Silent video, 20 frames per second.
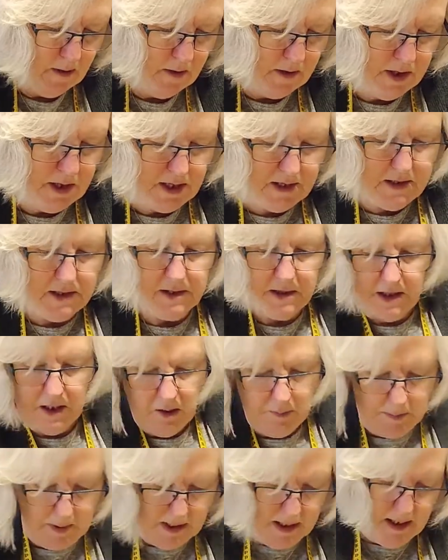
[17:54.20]
Test is going
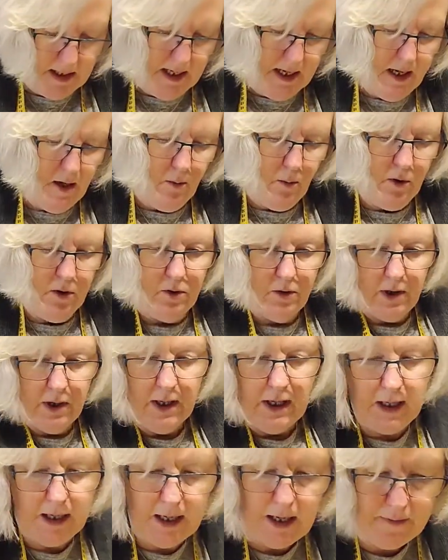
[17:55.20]
to be now whether I
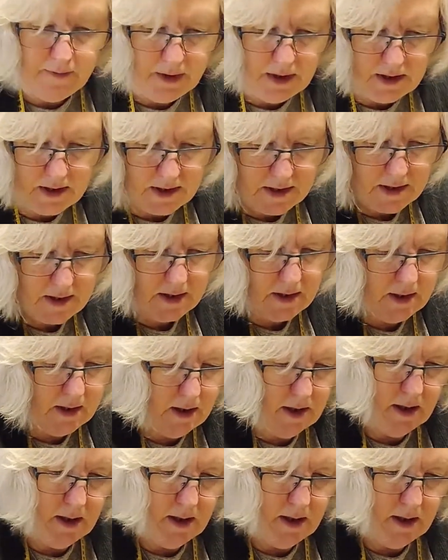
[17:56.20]
can get this